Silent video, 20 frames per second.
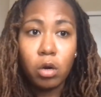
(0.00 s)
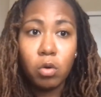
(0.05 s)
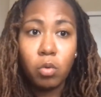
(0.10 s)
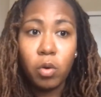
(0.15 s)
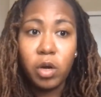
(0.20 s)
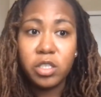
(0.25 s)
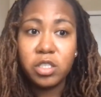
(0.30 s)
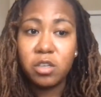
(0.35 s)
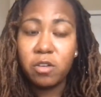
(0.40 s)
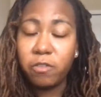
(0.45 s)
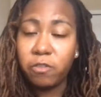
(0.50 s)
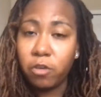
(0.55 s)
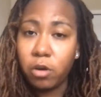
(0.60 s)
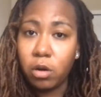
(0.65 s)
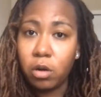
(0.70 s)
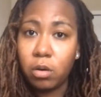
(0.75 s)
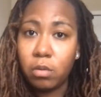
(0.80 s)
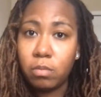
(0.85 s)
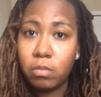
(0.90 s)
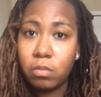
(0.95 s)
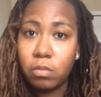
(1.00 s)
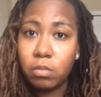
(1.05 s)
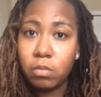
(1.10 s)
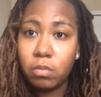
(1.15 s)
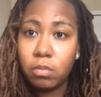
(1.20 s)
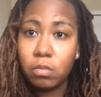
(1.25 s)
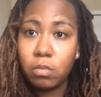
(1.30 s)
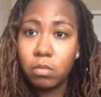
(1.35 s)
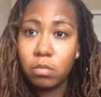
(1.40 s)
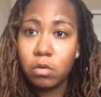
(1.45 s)
was it from
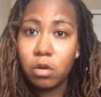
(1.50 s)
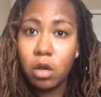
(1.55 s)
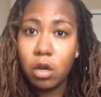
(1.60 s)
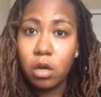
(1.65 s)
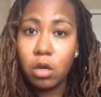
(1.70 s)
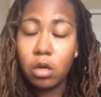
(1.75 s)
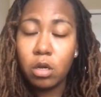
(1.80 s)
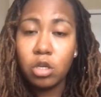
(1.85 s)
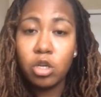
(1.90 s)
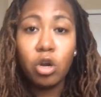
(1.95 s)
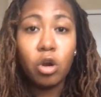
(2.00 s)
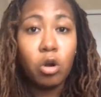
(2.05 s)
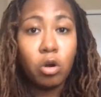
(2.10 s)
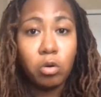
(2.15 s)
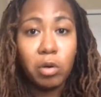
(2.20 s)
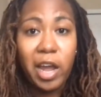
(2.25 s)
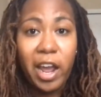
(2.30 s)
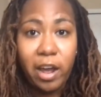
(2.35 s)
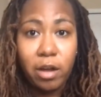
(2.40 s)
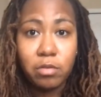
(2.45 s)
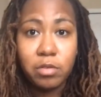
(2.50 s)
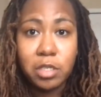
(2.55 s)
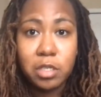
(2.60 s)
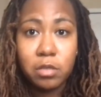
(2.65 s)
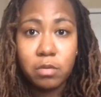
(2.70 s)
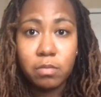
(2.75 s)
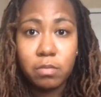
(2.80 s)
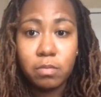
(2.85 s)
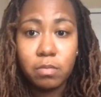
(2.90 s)
your own house?